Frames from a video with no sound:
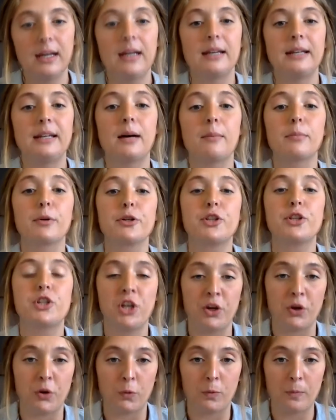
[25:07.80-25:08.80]
Number
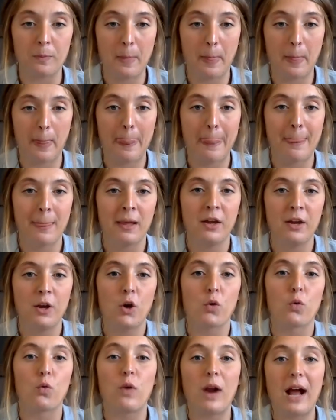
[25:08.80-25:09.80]
2,
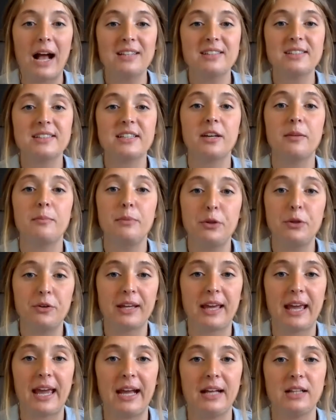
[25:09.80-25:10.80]
rest
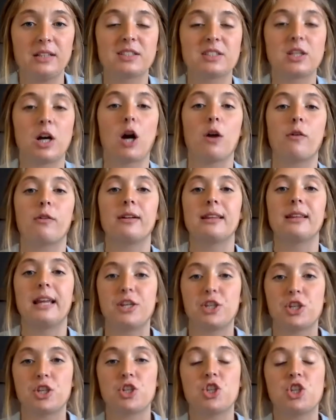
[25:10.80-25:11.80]
communicates our
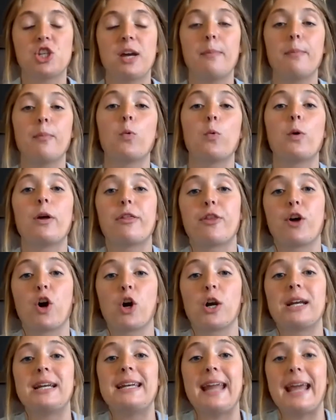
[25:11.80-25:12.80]
relationship with
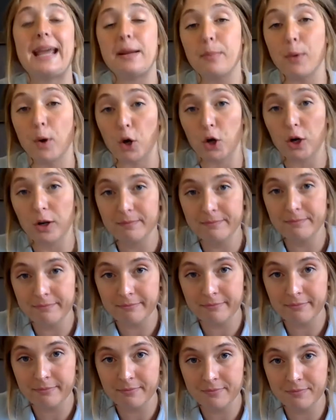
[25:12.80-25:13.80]
our neighbor.
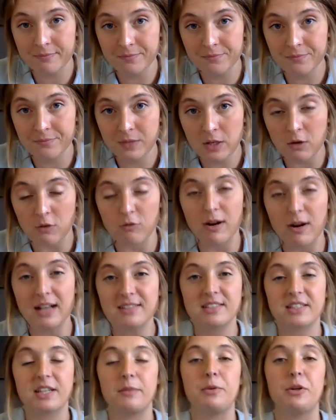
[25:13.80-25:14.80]

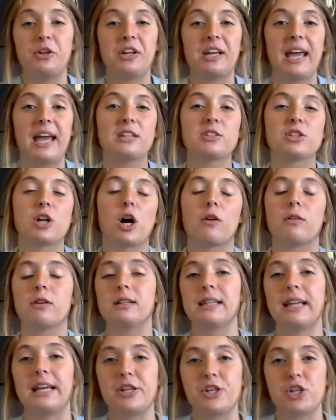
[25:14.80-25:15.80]
Rest communicates our
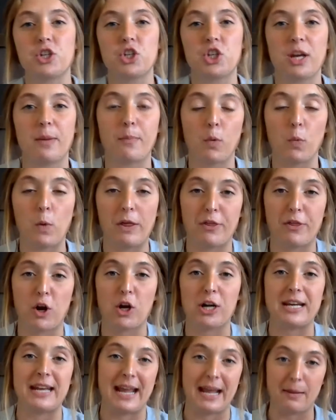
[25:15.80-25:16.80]
relationship with
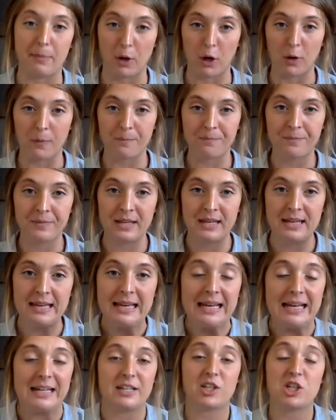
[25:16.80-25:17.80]
our neighbor.
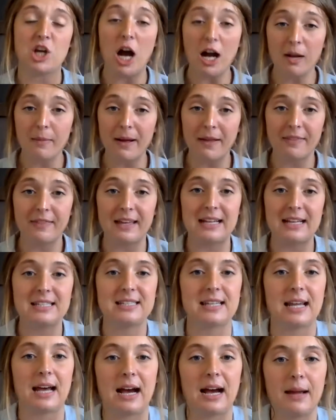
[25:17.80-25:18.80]
To talk about
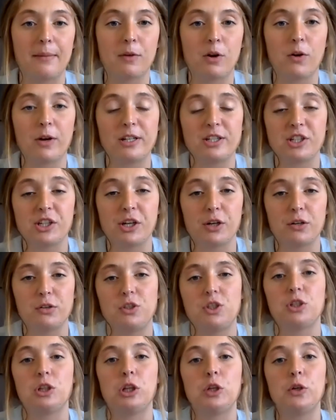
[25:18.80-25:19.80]
this, I'm going to go
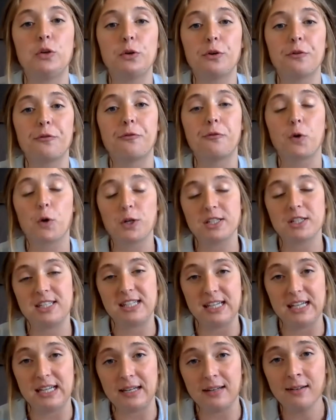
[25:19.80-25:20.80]
to Luke
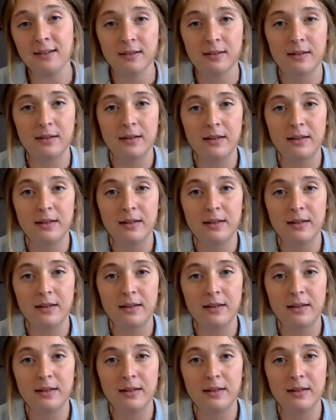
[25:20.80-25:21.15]
14,